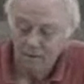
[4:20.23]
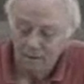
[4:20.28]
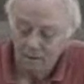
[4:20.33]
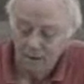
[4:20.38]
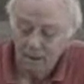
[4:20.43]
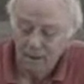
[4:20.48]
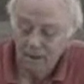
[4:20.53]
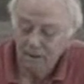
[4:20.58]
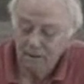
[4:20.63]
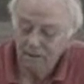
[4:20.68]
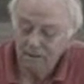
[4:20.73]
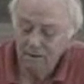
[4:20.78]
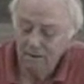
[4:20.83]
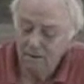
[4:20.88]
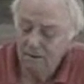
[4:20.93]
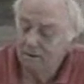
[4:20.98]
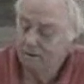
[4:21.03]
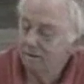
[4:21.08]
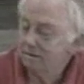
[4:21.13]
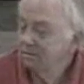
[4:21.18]
And
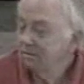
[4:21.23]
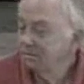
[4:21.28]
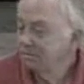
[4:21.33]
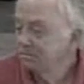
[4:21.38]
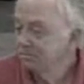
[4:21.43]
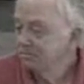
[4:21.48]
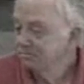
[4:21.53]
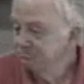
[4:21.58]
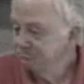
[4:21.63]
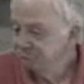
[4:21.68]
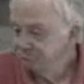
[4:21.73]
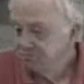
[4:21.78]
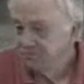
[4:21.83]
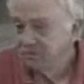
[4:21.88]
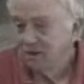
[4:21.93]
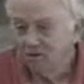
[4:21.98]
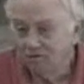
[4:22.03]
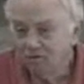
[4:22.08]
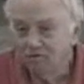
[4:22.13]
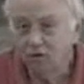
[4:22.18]

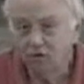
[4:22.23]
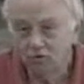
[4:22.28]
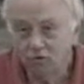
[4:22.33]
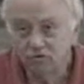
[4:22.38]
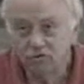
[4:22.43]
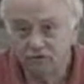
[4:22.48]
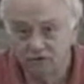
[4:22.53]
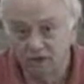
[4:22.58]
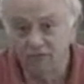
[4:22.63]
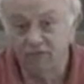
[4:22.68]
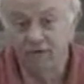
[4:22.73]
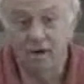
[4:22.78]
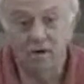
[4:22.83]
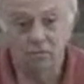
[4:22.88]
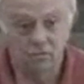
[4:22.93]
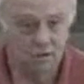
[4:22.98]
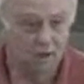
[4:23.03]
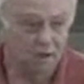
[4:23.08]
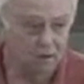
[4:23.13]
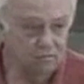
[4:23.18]
of course they
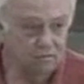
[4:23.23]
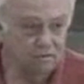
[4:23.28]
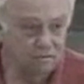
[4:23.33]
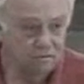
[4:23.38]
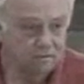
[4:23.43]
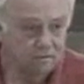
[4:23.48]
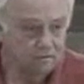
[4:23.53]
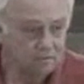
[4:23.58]
found out.